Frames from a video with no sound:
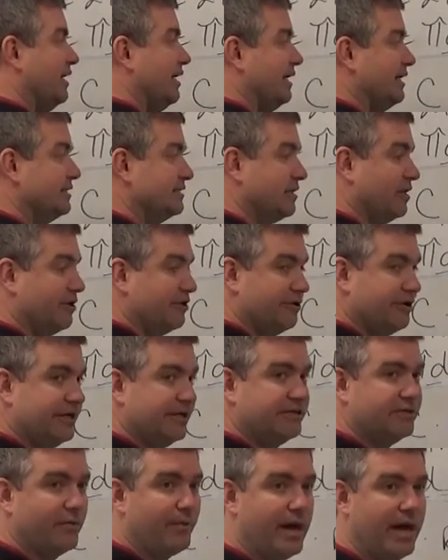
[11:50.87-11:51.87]
is
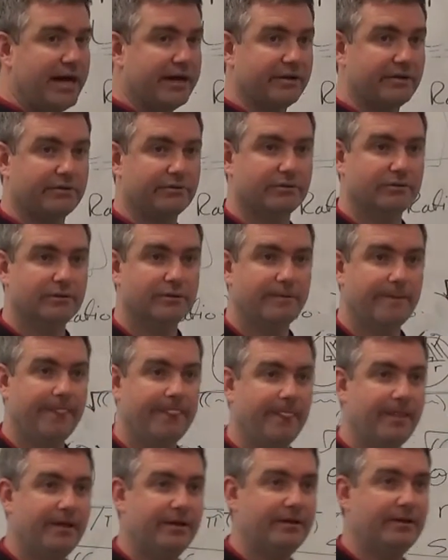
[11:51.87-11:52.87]
underneath the radical.
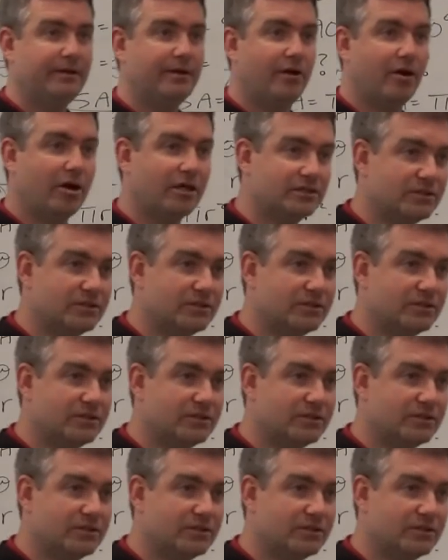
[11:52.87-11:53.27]
Alright,